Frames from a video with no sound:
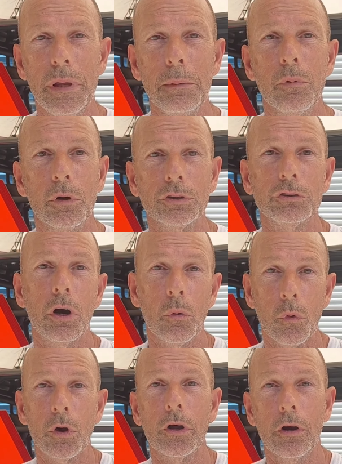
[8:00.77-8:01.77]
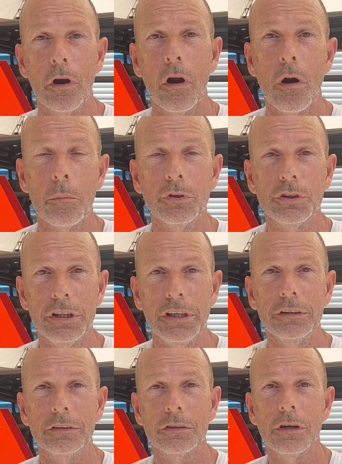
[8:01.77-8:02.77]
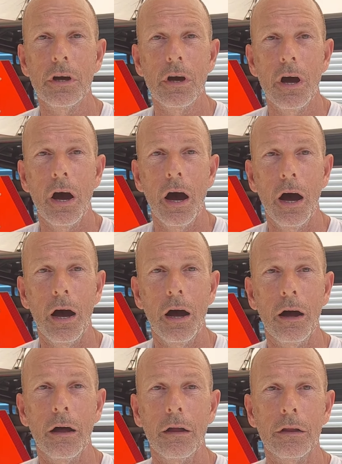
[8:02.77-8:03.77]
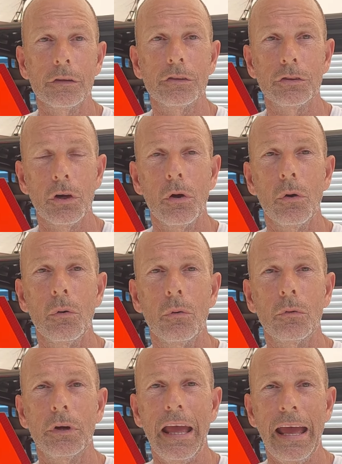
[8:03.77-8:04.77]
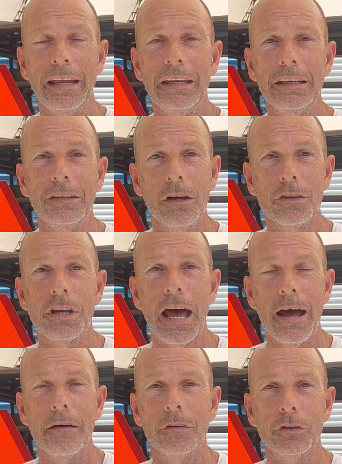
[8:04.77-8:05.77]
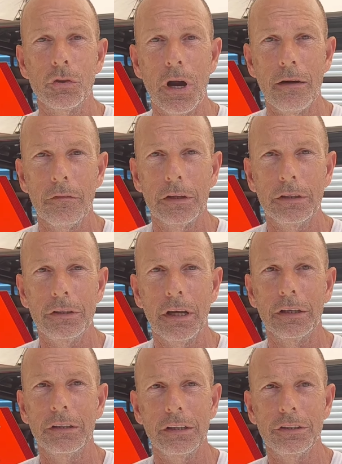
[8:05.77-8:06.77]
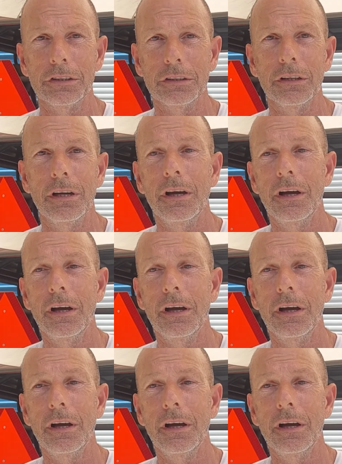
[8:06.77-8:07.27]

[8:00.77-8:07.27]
people can start working on our machines. So KANDI does have a traveling technician.